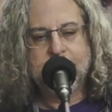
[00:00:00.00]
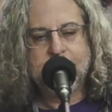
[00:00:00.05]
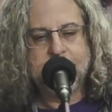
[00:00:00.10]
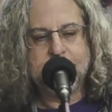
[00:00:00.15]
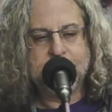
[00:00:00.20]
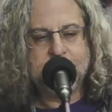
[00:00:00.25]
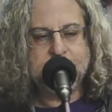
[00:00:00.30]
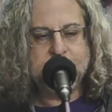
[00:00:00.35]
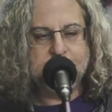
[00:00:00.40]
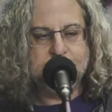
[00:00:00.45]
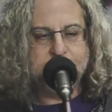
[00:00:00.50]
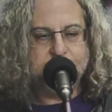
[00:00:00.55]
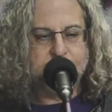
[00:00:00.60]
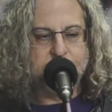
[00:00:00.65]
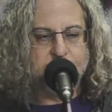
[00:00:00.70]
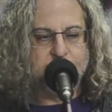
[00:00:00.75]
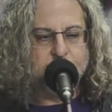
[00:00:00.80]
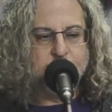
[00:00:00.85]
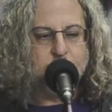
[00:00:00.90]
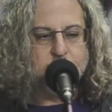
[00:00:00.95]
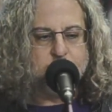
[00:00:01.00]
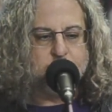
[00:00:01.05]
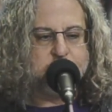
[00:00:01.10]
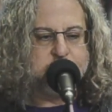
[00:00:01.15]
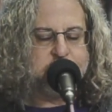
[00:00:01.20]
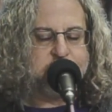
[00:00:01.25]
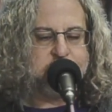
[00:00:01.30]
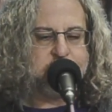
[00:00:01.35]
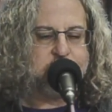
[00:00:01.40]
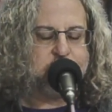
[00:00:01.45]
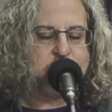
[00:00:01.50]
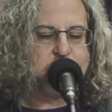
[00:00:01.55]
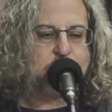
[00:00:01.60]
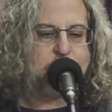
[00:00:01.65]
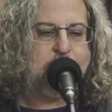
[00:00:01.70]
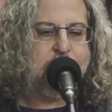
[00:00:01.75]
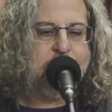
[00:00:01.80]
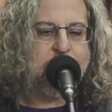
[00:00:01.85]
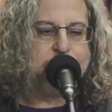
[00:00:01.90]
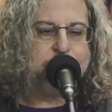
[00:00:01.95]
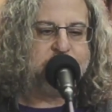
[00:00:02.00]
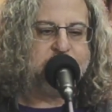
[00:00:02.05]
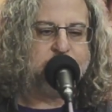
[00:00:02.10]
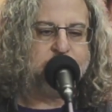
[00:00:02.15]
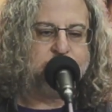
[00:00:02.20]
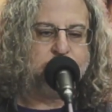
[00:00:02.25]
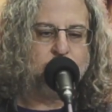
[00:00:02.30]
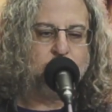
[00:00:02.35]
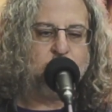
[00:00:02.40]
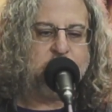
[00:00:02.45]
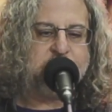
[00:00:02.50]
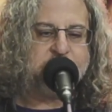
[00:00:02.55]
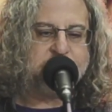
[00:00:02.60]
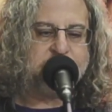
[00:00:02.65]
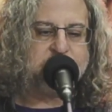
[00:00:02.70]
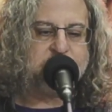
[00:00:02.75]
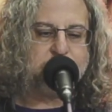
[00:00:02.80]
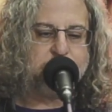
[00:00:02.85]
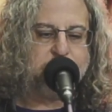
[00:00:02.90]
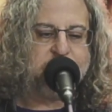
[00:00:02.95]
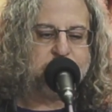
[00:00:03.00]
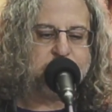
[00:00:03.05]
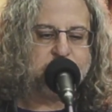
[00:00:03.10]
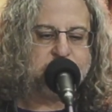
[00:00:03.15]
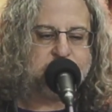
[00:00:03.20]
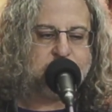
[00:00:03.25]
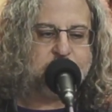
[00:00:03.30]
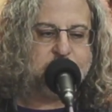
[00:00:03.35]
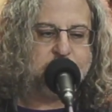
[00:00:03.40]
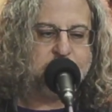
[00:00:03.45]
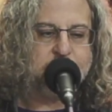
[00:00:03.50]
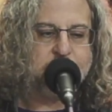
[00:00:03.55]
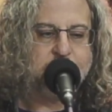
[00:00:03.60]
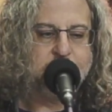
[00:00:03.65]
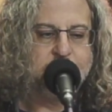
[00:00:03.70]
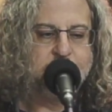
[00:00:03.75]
The chief of a local Indian tribe killed a racist mayor's son,